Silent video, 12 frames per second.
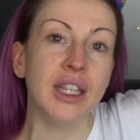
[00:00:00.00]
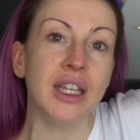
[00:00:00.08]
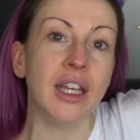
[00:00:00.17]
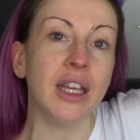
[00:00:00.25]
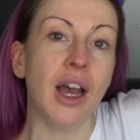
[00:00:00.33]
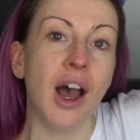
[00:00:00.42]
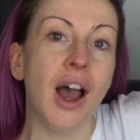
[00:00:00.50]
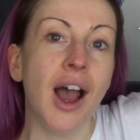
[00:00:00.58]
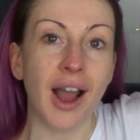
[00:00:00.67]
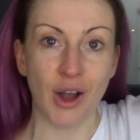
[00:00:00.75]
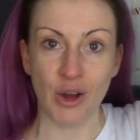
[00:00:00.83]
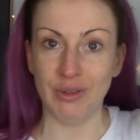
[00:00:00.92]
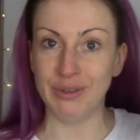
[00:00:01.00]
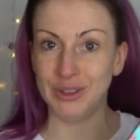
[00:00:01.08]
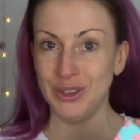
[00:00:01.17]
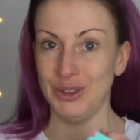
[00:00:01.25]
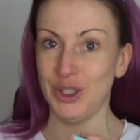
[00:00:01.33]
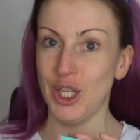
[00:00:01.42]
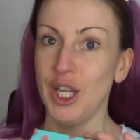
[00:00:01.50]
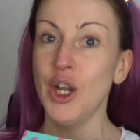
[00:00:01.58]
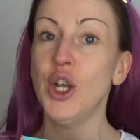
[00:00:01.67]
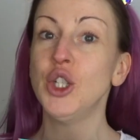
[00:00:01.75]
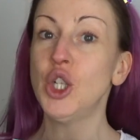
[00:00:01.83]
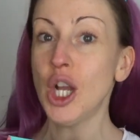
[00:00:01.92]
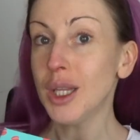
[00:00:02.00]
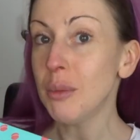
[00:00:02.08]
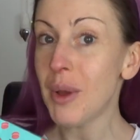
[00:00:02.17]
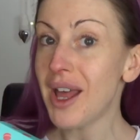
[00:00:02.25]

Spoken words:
the iHeart Revolution chocolate